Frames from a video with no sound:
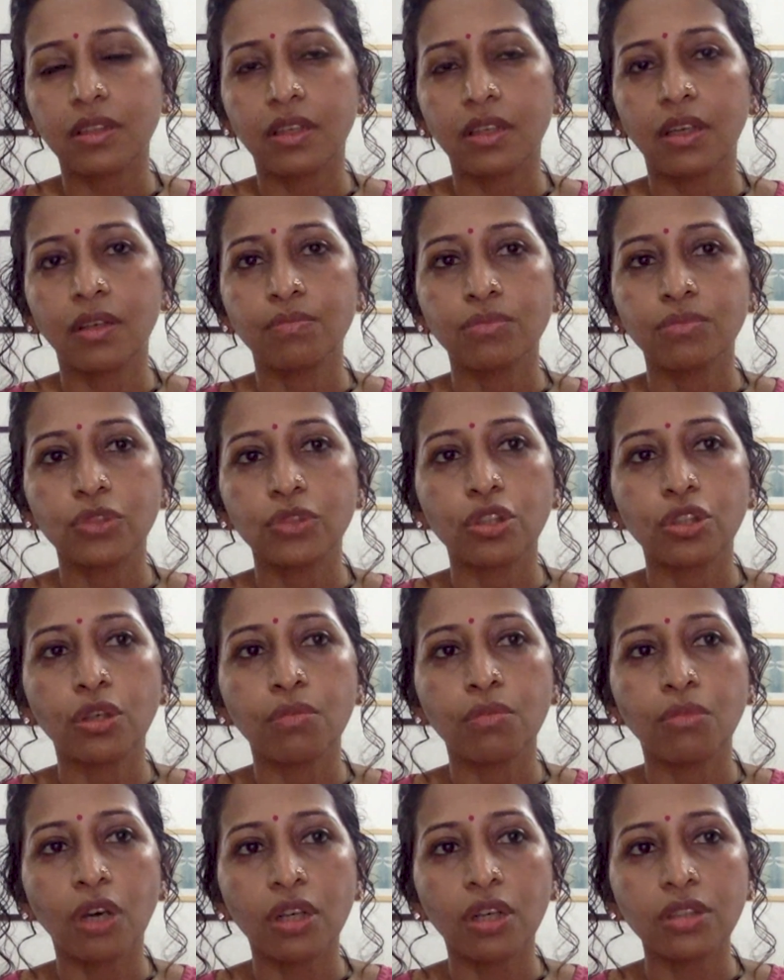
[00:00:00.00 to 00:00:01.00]

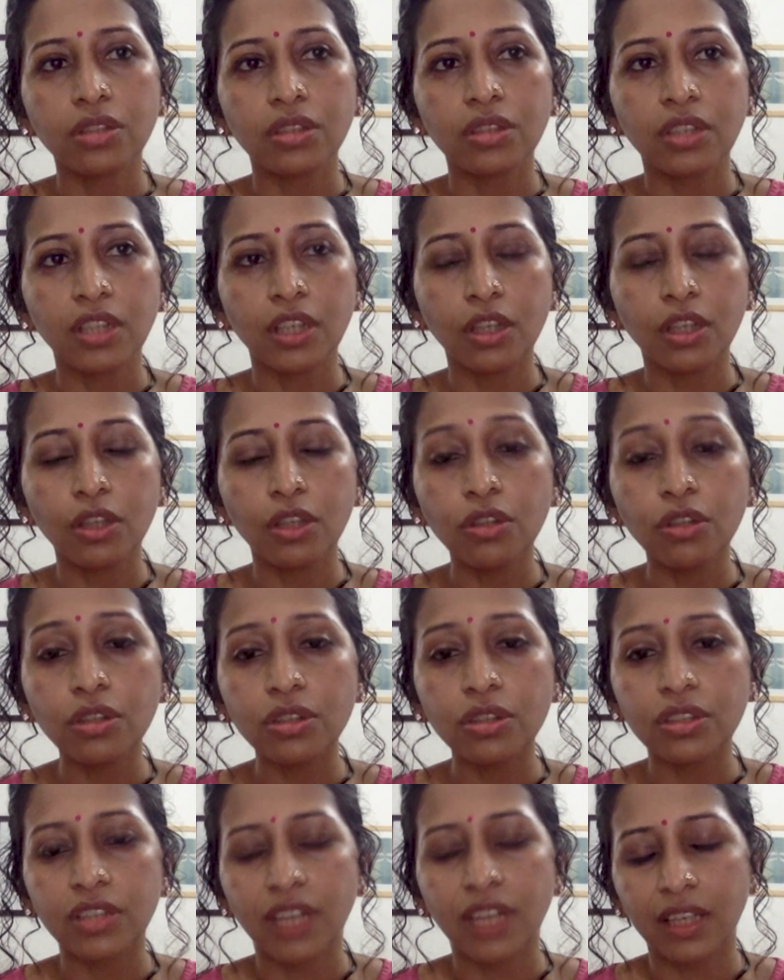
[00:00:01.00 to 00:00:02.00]
Montessori
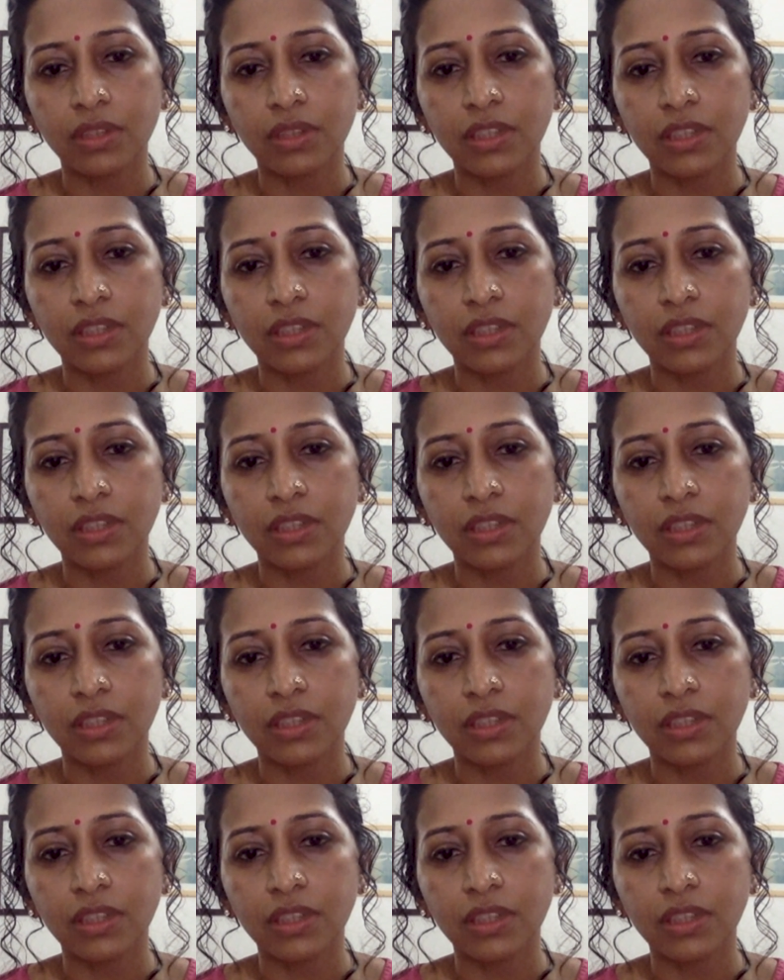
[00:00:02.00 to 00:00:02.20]
looked at